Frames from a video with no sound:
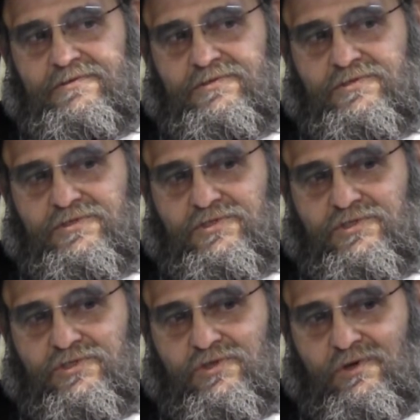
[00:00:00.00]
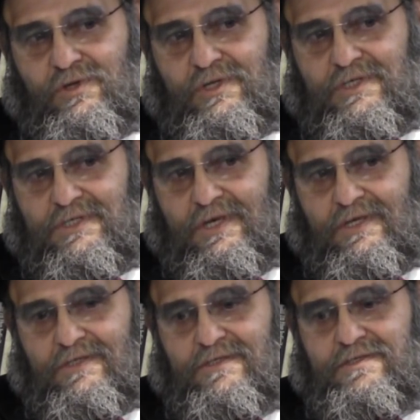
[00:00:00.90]
So he
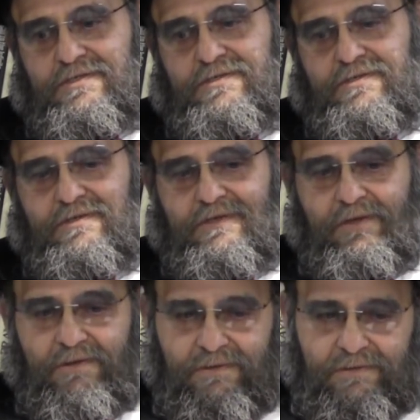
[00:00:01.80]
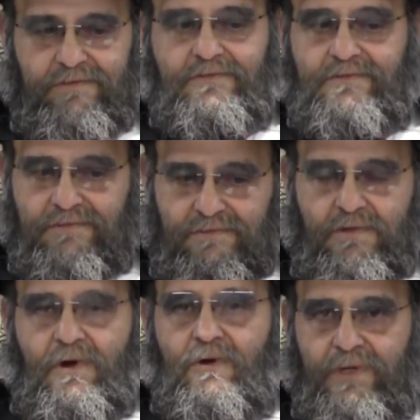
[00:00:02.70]
says,
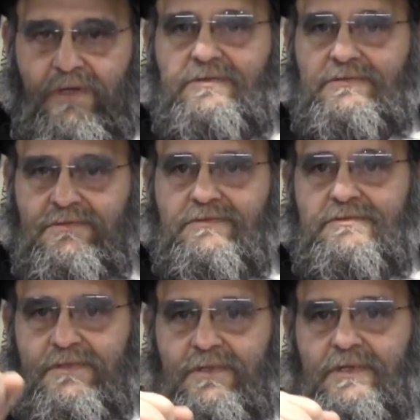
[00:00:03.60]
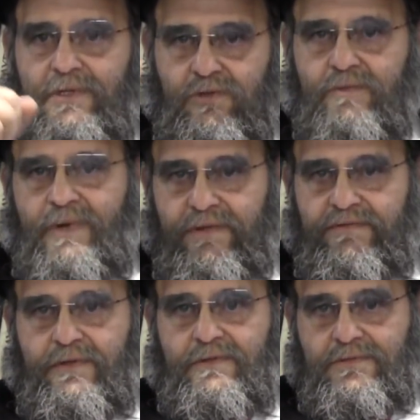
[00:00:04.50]
okay. He took my
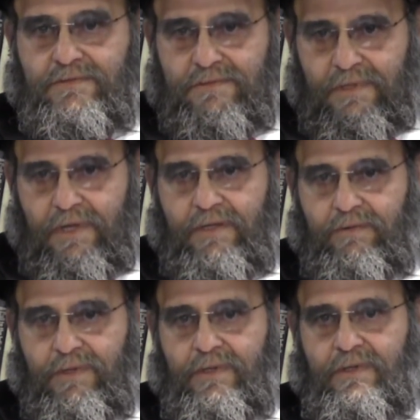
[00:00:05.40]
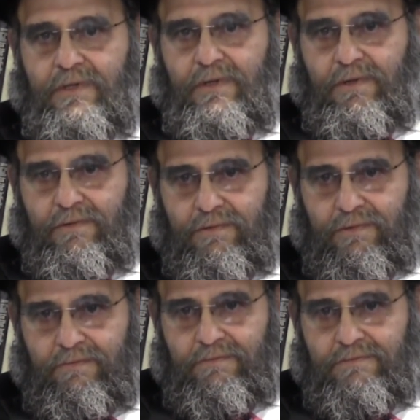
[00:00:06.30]
tefillin and he went into the other
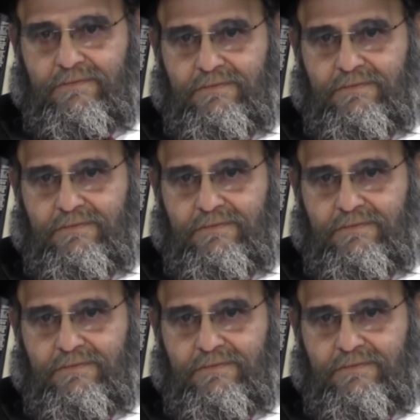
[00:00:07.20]
room.